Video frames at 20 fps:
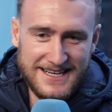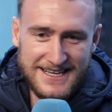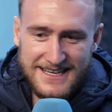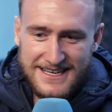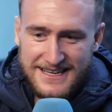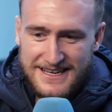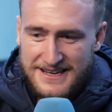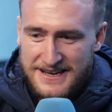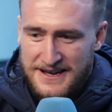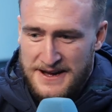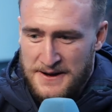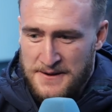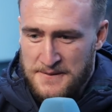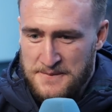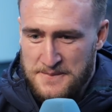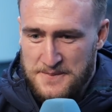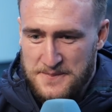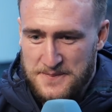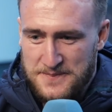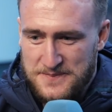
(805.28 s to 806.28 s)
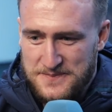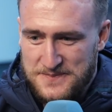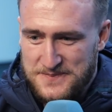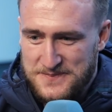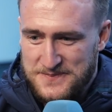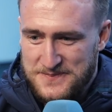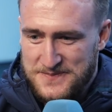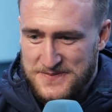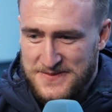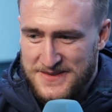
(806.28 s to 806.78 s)
Yeah.
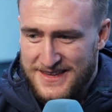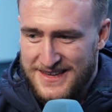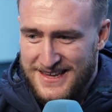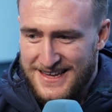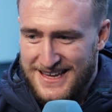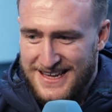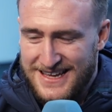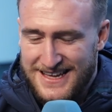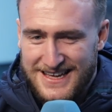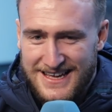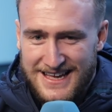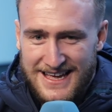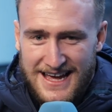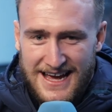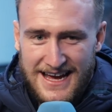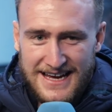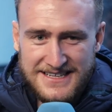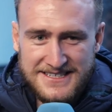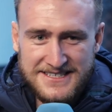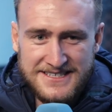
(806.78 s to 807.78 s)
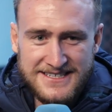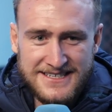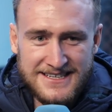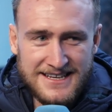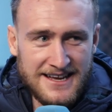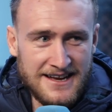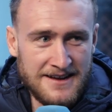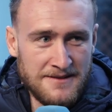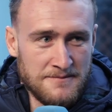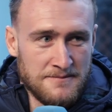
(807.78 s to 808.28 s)
Shoulder to the head, it's clear and
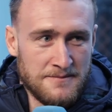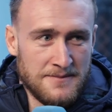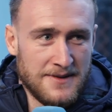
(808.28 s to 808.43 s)
obvious.